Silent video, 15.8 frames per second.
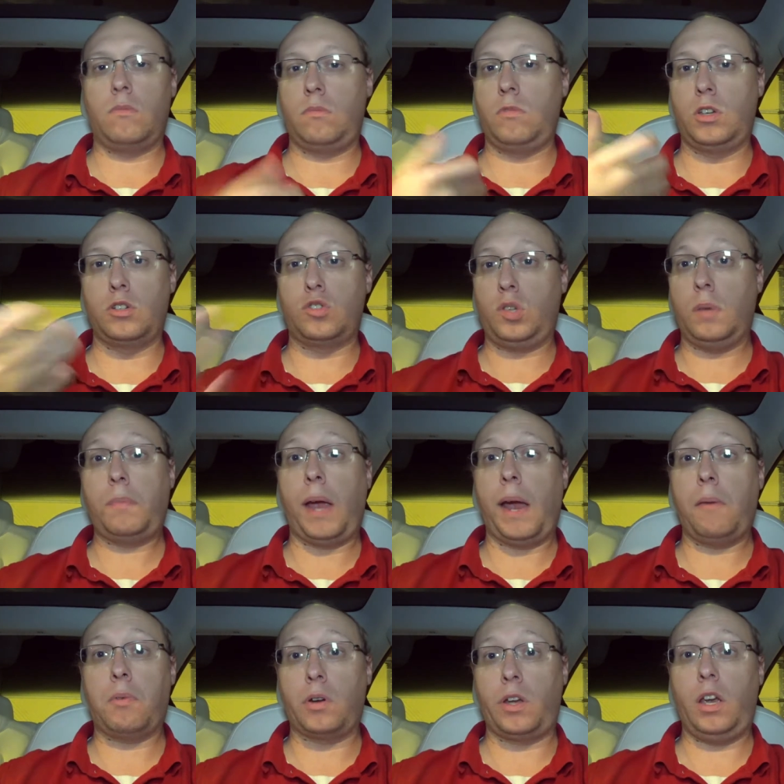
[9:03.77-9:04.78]
you should be
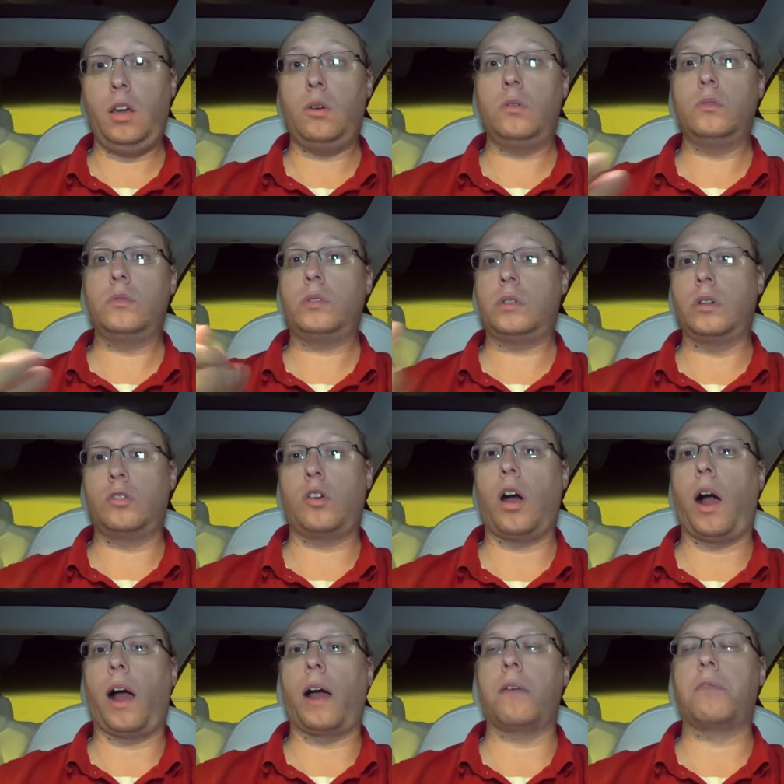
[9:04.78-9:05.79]
able to use to
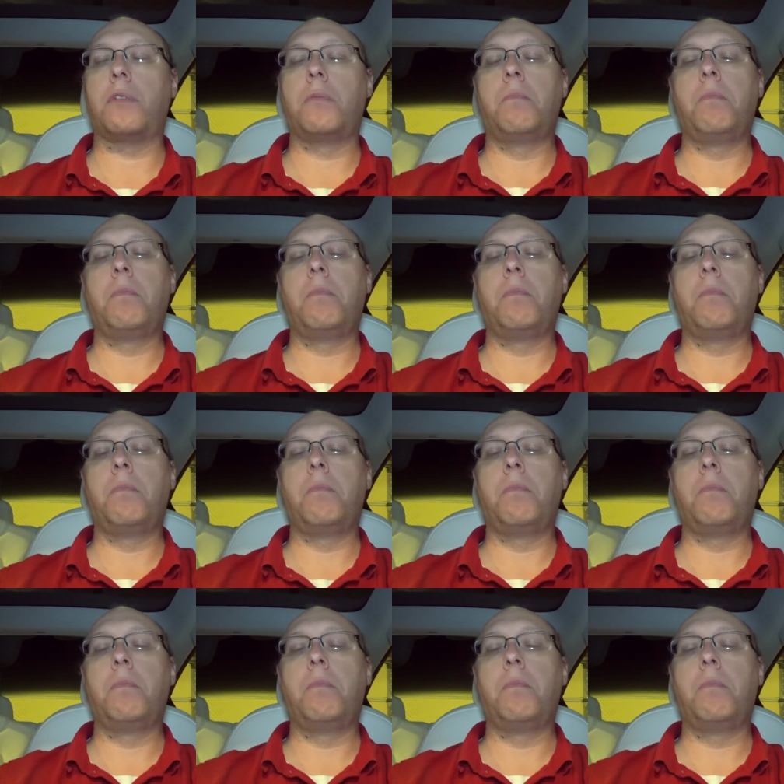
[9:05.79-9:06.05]
drive.